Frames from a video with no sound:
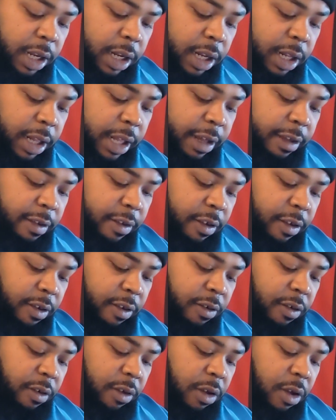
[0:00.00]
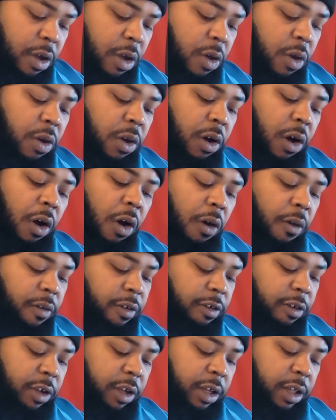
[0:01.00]
the laces.
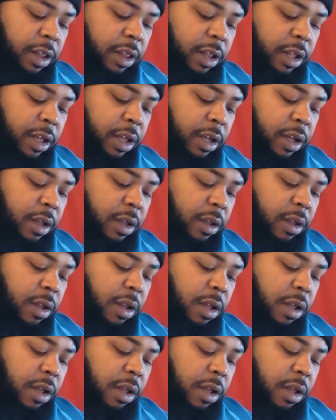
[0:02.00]
Always a good look.